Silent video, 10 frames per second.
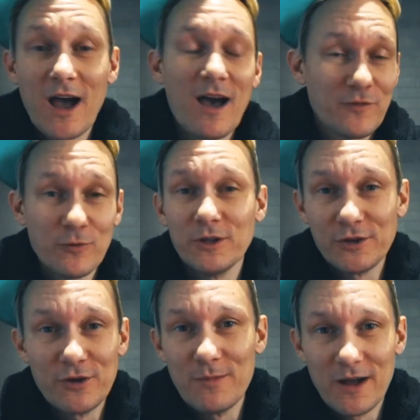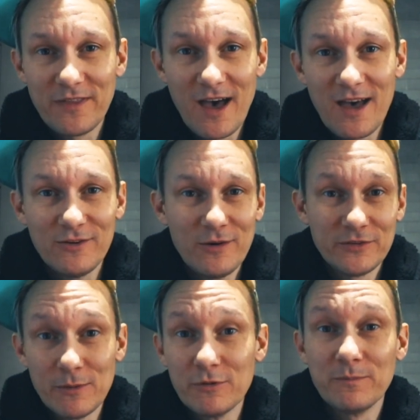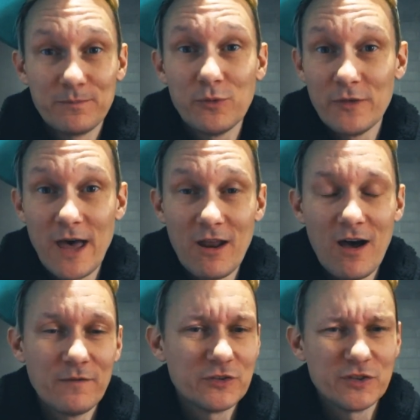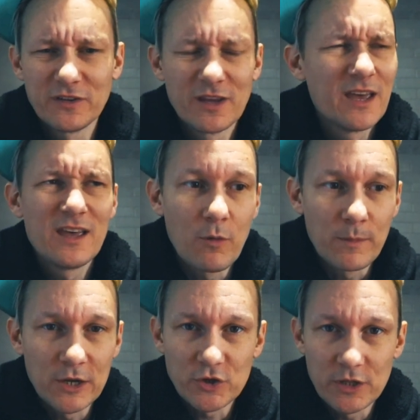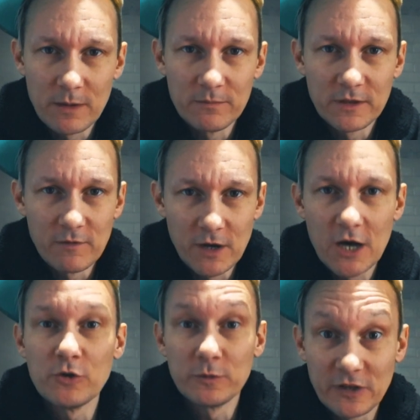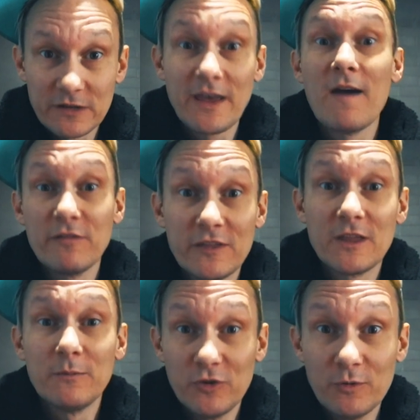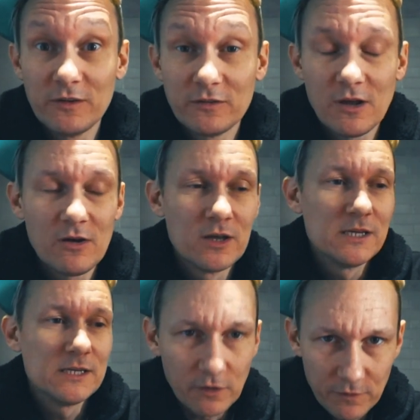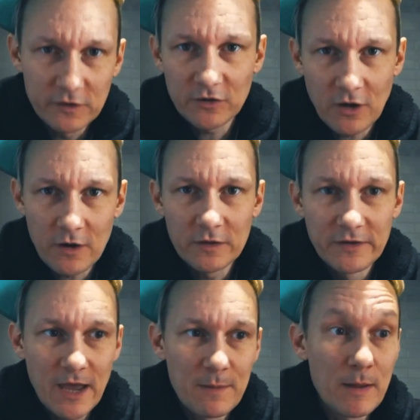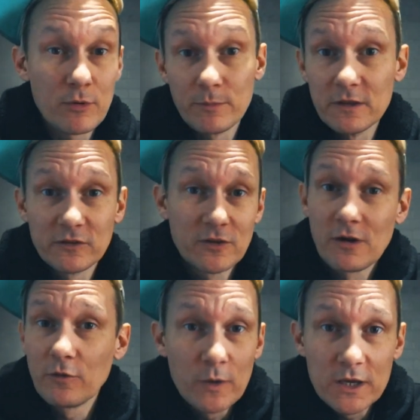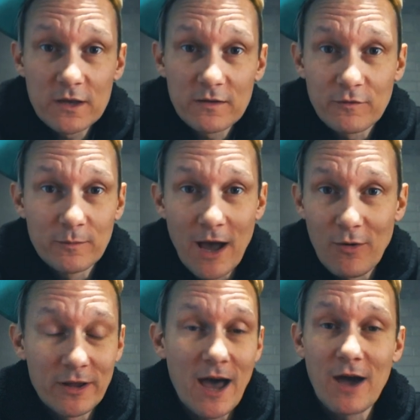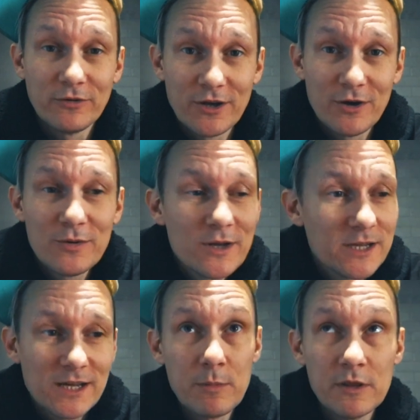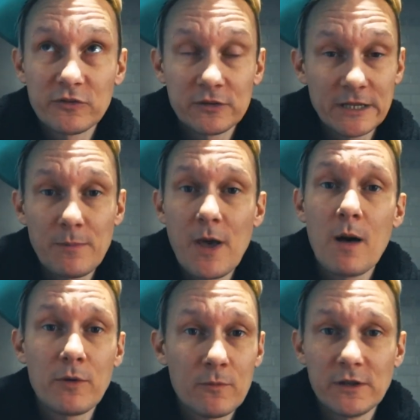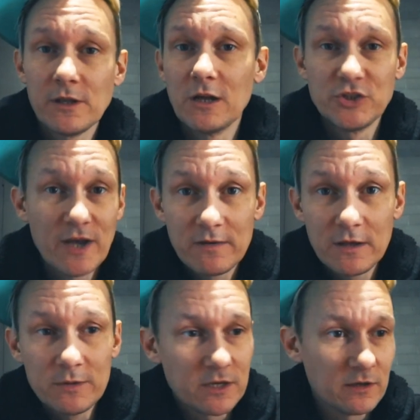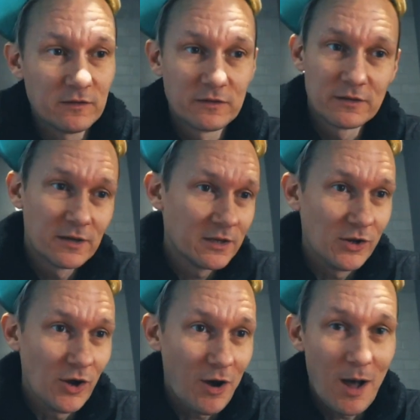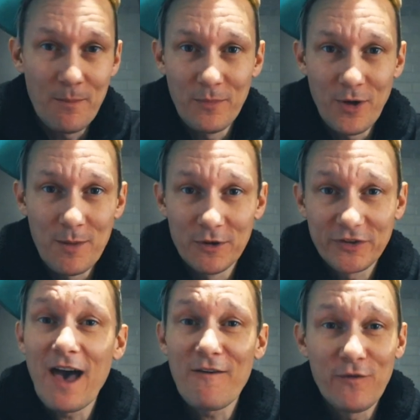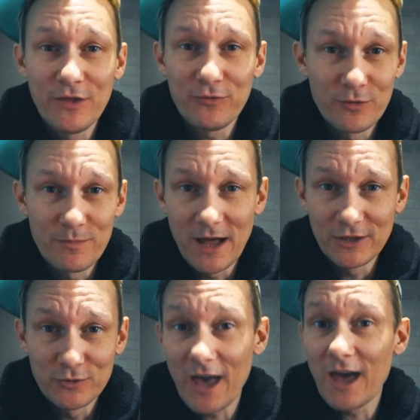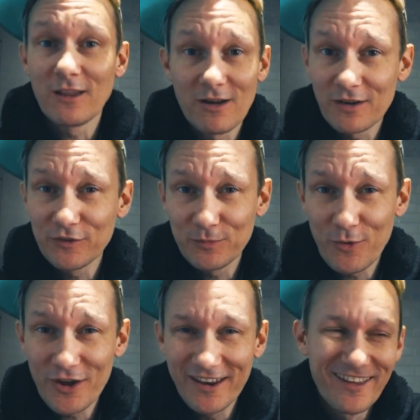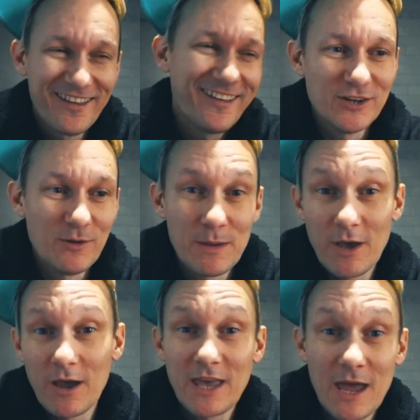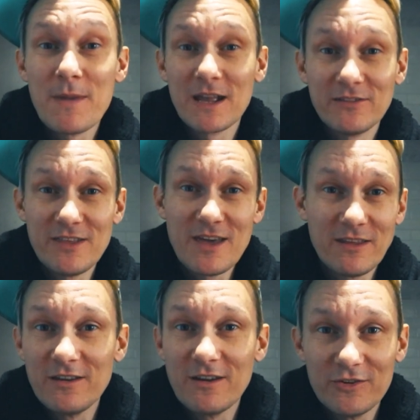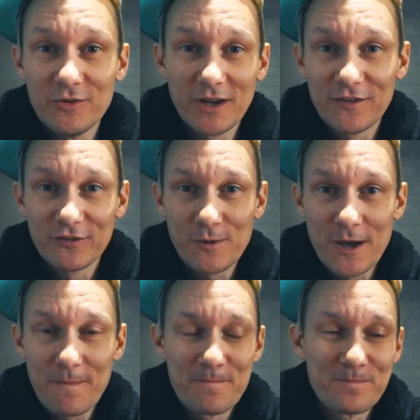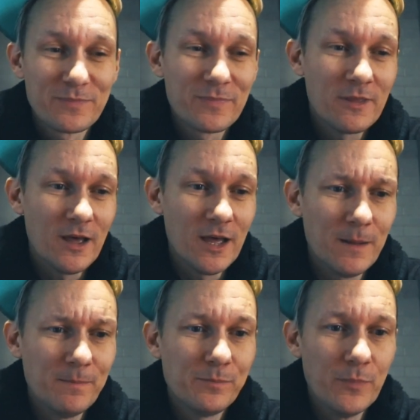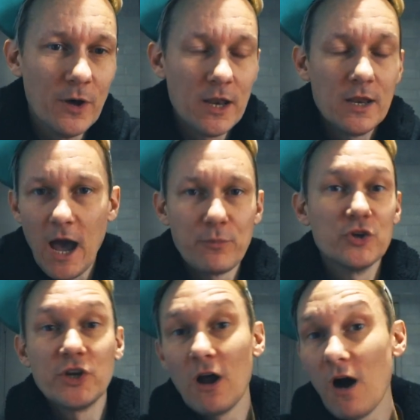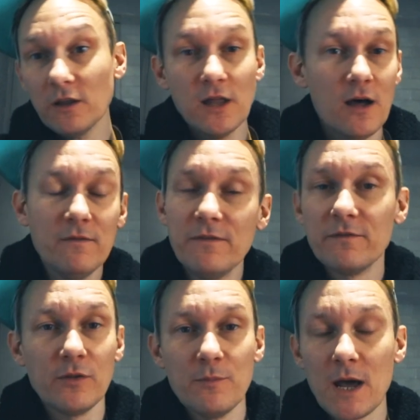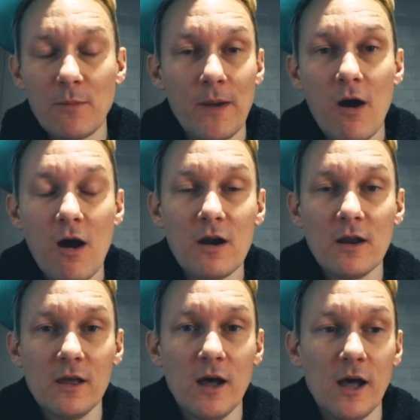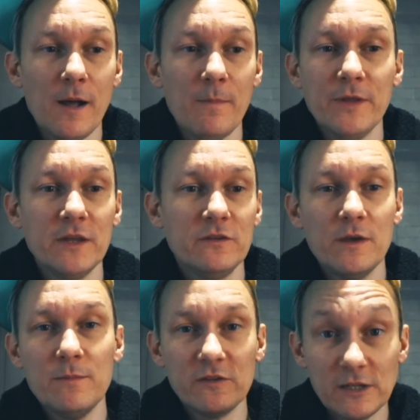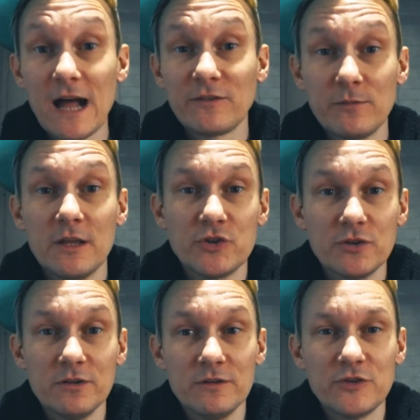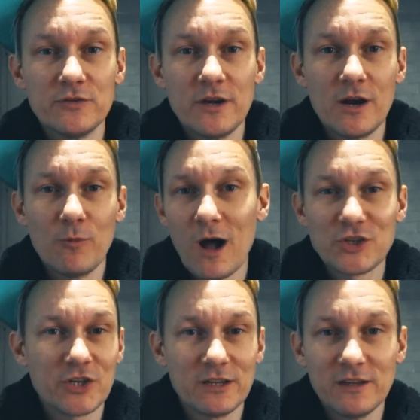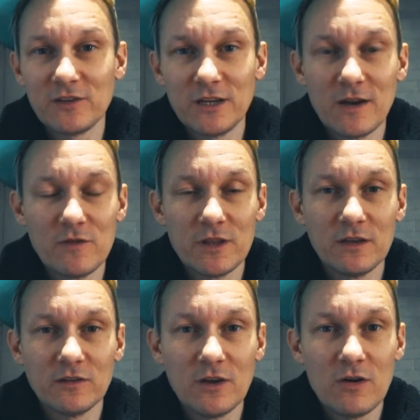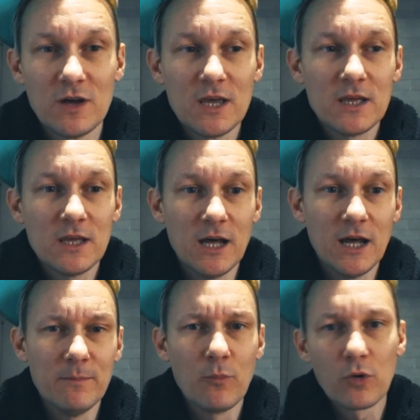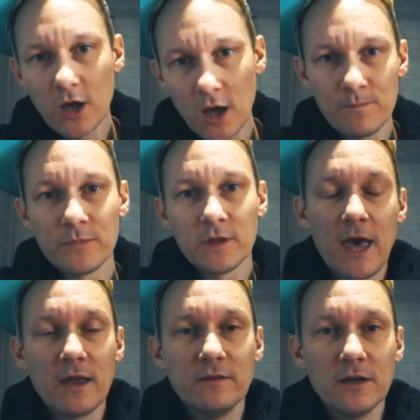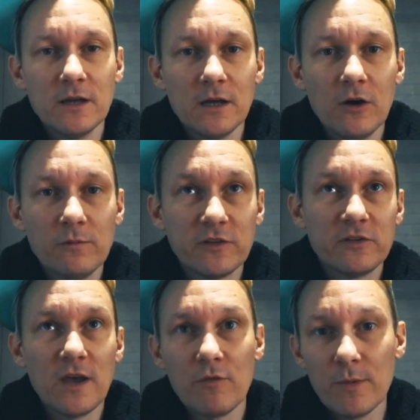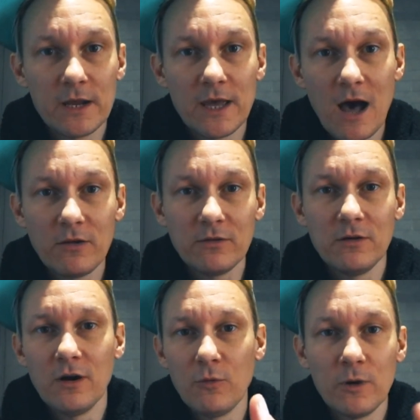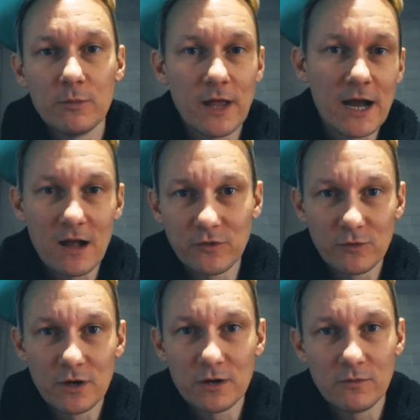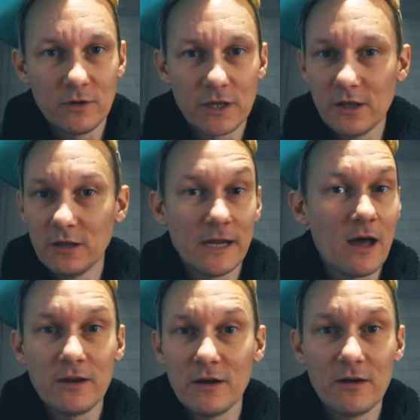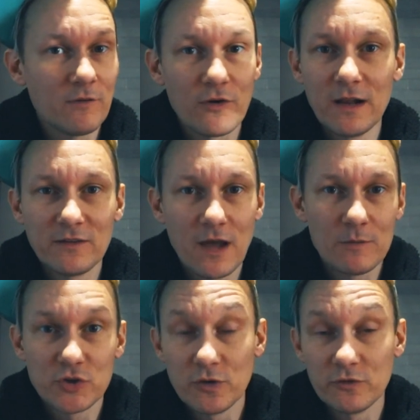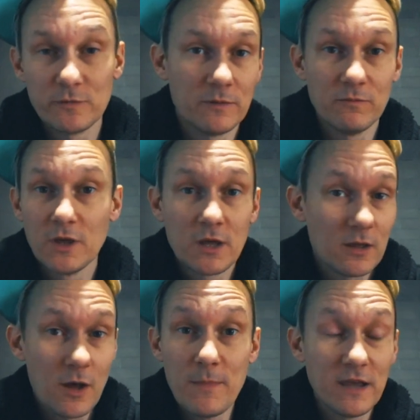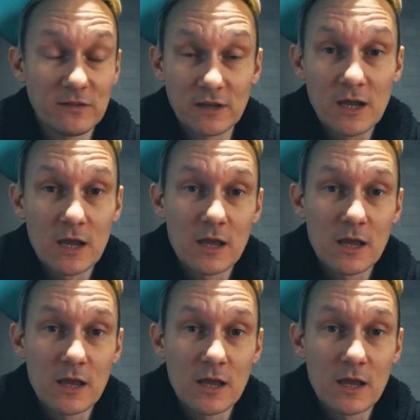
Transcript: I feel really good about that. You know, I was able to pull that off. It's just, I want to make sure that I'm giving 100% to everything that I'm doing. So look for the song of the day. Maybe it'll be the song of the week from now on. I don't know. Maybe this will end up helping with the longevity because, you know, I'm almost halfway through the Ballyhoo catalog at this point. You know, maybe I can make it to the end of the year doing it this way. Um, but I appreciate all the love from the bottom of my heart. Um, it, it, means a lot to me that you're that you're there and watching and listening and everything. So um, more to come, and uh, hope to see everybody out on the Winter Blackout Tour. We're killing it out here, having a great time. The shows have been amazing.